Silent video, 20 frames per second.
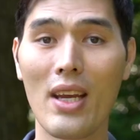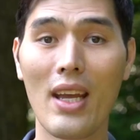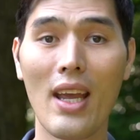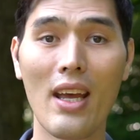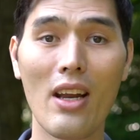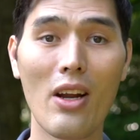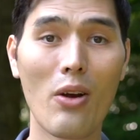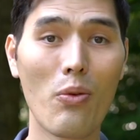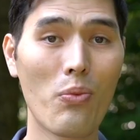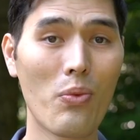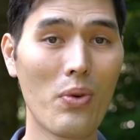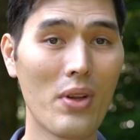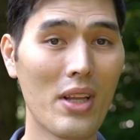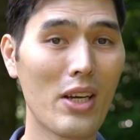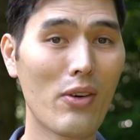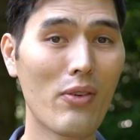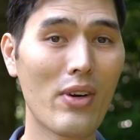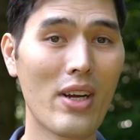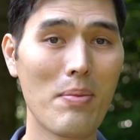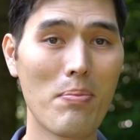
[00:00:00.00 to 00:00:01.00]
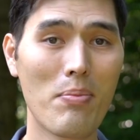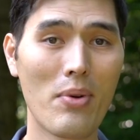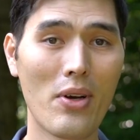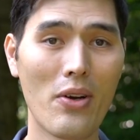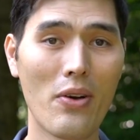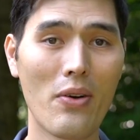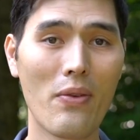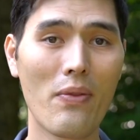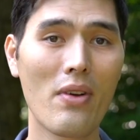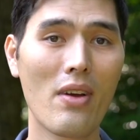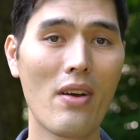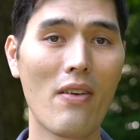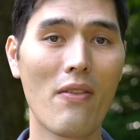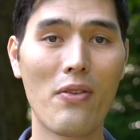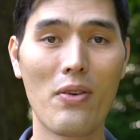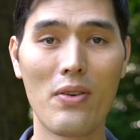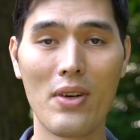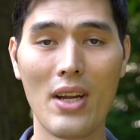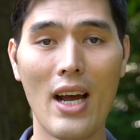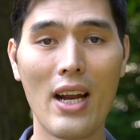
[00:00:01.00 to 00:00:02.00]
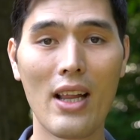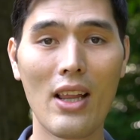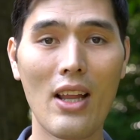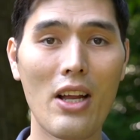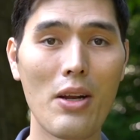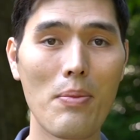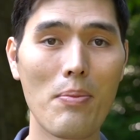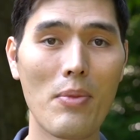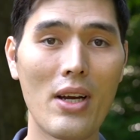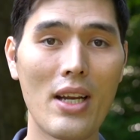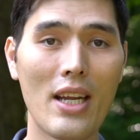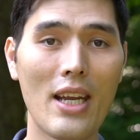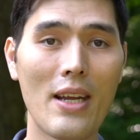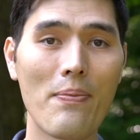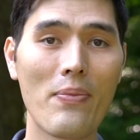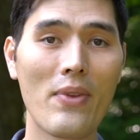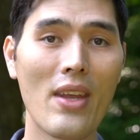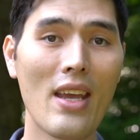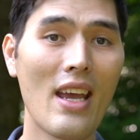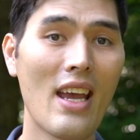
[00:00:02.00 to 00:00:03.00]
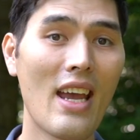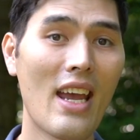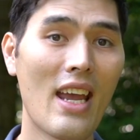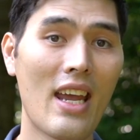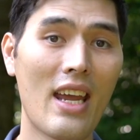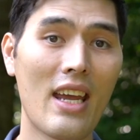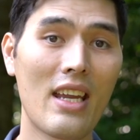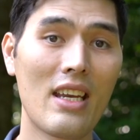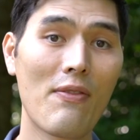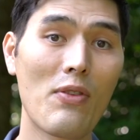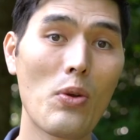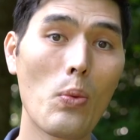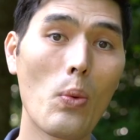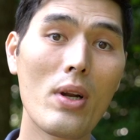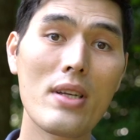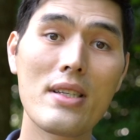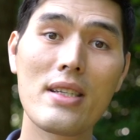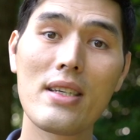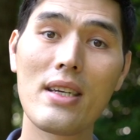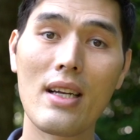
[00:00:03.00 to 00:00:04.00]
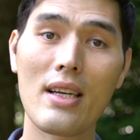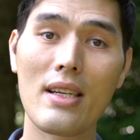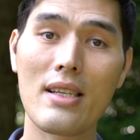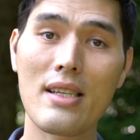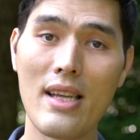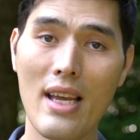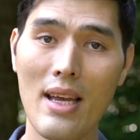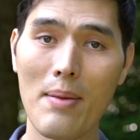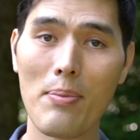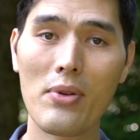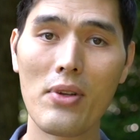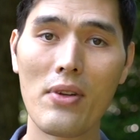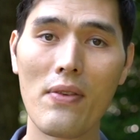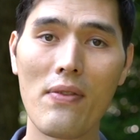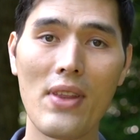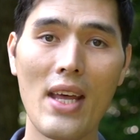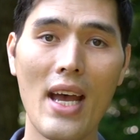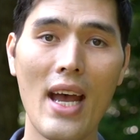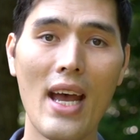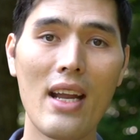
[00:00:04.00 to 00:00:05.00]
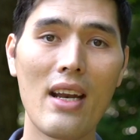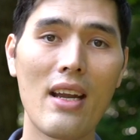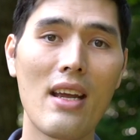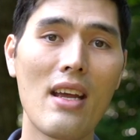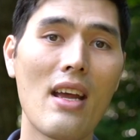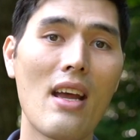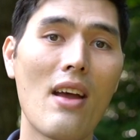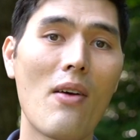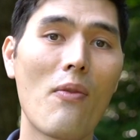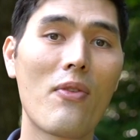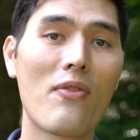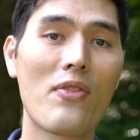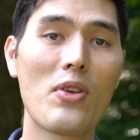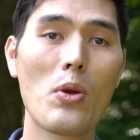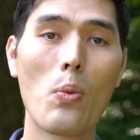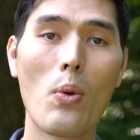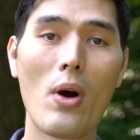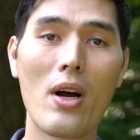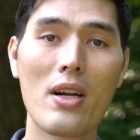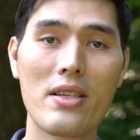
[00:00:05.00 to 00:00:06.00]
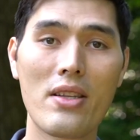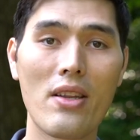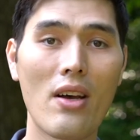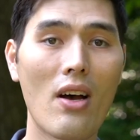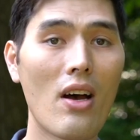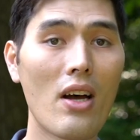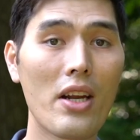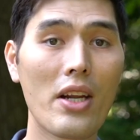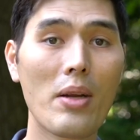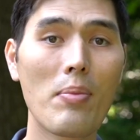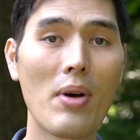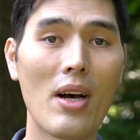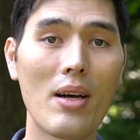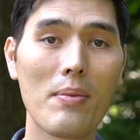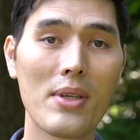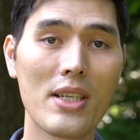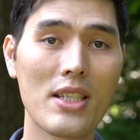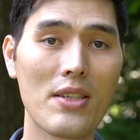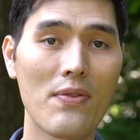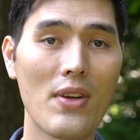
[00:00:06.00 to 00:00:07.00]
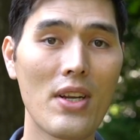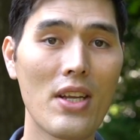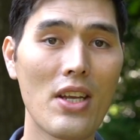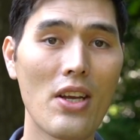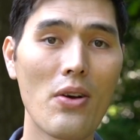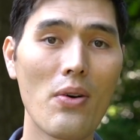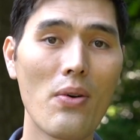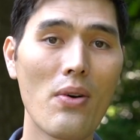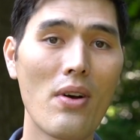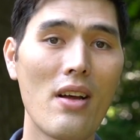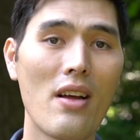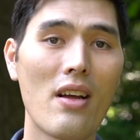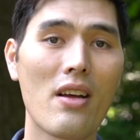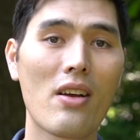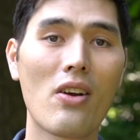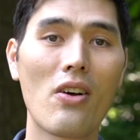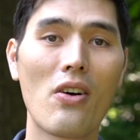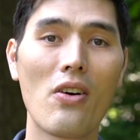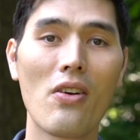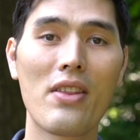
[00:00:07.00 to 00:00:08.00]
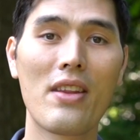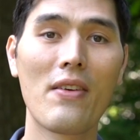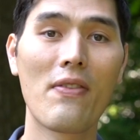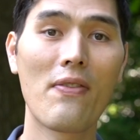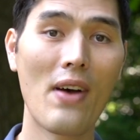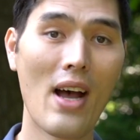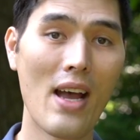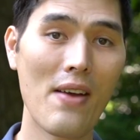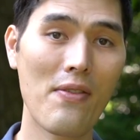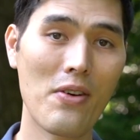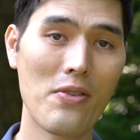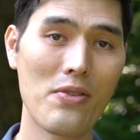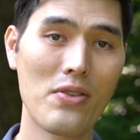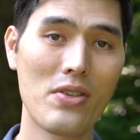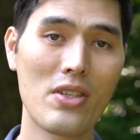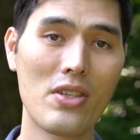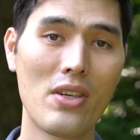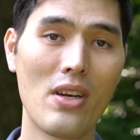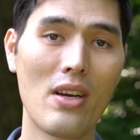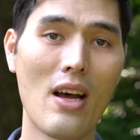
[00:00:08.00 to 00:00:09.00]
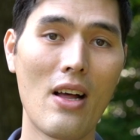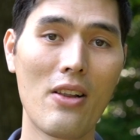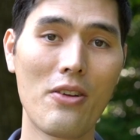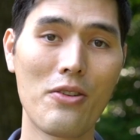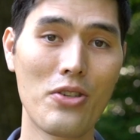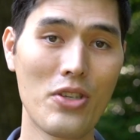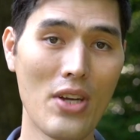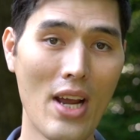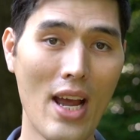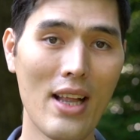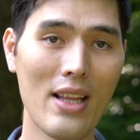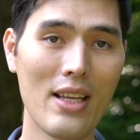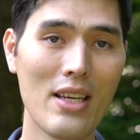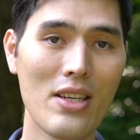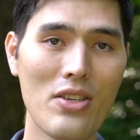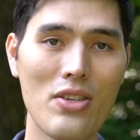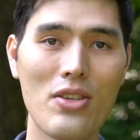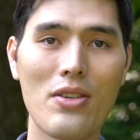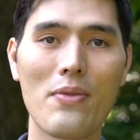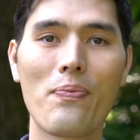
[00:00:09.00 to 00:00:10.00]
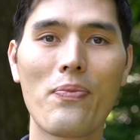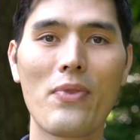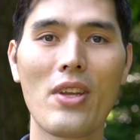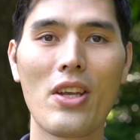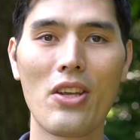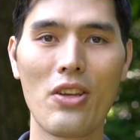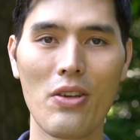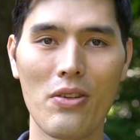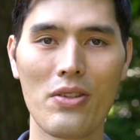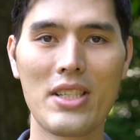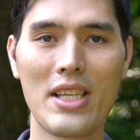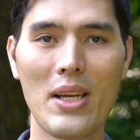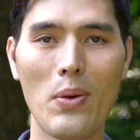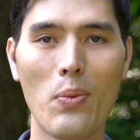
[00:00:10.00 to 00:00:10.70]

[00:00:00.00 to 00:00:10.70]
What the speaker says: get a really great bow for not a lot of money. And if you want to see an example of that, if you watch the Hunting Public's video called the $500 challenge, you'll see